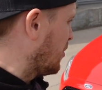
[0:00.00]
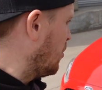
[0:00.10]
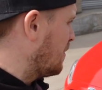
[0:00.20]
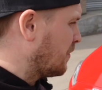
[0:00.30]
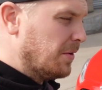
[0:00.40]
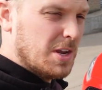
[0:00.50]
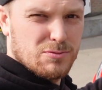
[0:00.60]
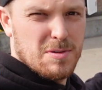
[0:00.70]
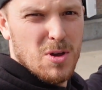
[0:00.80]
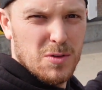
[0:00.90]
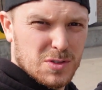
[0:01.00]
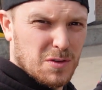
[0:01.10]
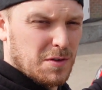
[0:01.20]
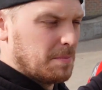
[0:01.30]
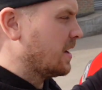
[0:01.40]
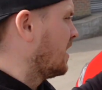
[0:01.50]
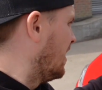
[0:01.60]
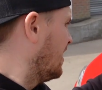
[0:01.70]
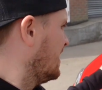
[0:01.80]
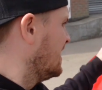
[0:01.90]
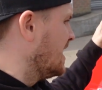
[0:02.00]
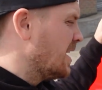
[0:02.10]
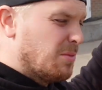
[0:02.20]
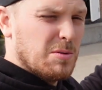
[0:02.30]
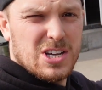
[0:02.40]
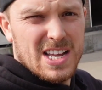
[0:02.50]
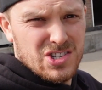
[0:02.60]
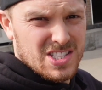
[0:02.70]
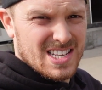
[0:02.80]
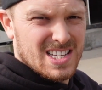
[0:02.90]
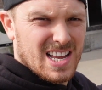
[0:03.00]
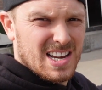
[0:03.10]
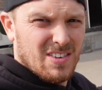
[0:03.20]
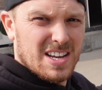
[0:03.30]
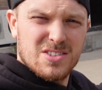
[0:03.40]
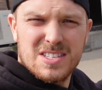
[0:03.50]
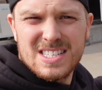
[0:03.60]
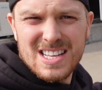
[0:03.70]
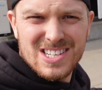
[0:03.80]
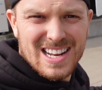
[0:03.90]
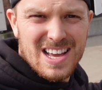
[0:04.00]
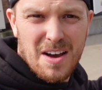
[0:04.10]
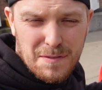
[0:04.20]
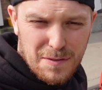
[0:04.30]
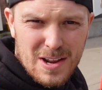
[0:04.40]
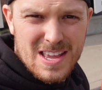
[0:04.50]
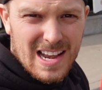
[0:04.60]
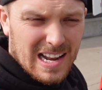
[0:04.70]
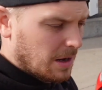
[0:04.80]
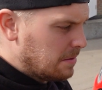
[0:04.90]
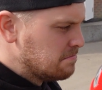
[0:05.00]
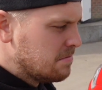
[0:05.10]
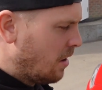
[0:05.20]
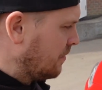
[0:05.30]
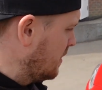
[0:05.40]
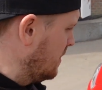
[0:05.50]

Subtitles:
All we've done is remove stuff from the car. We were changing the seats anyway, so it's essentially a free little mod.